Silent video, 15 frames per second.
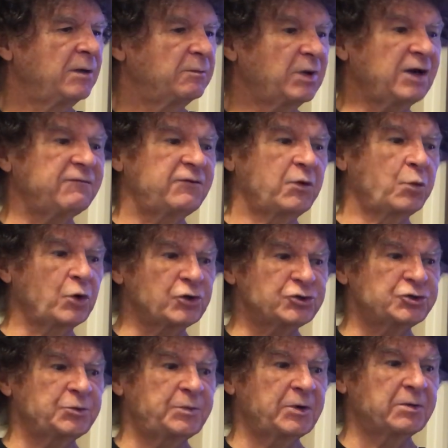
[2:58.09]
But if a
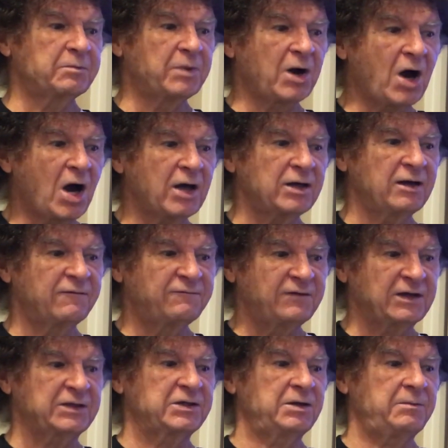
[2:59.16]
worshiper bought a
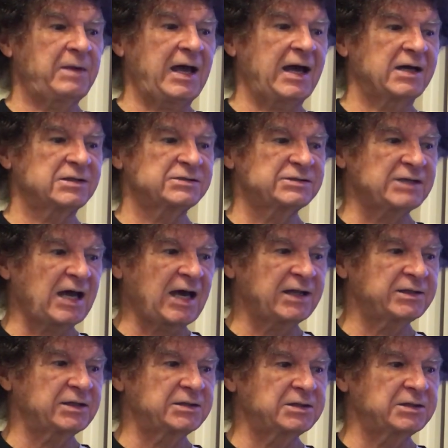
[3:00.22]
victim outside the